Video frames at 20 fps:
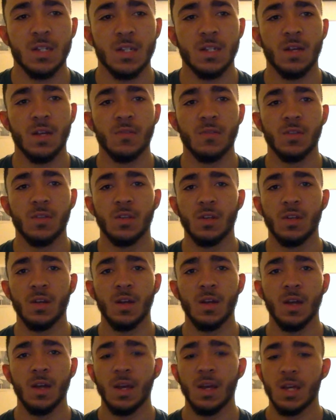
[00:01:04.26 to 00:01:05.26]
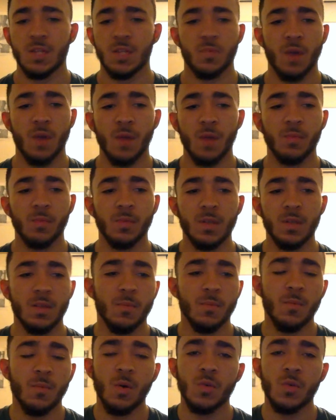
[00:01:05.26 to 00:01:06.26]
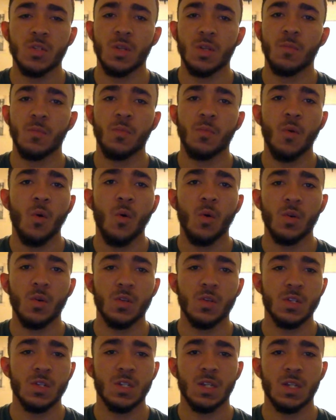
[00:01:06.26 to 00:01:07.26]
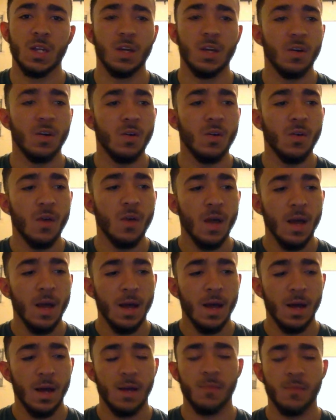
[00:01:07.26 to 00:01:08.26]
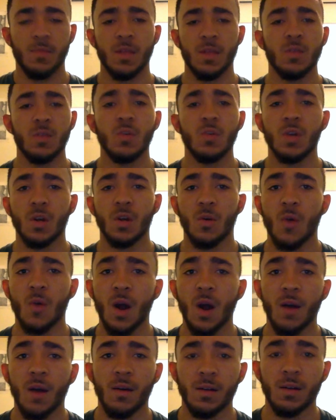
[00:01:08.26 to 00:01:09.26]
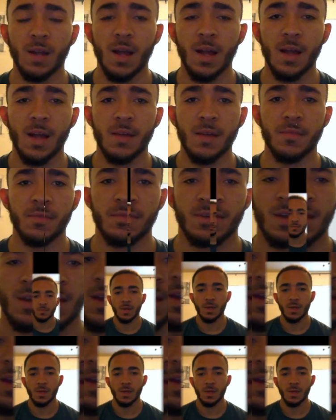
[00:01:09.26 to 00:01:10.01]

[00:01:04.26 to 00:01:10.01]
itself to you, is probably the most important skill that you could acquire in life.